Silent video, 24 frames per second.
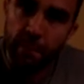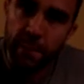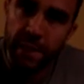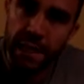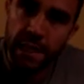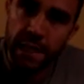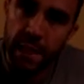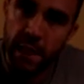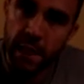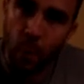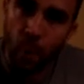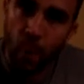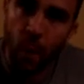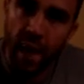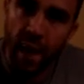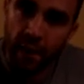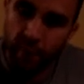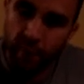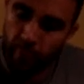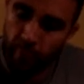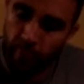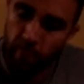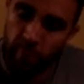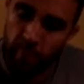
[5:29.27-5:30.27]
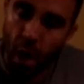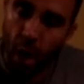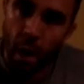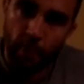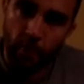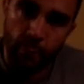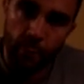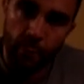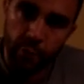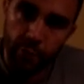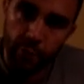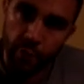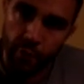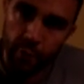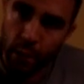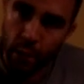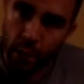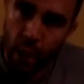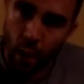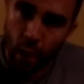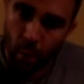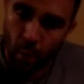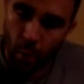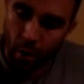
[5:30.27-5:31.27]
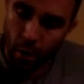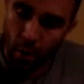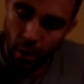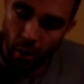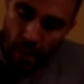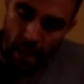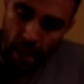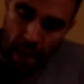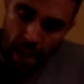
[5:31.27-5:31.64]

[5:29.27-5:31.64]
peeling away from the upper to the lower.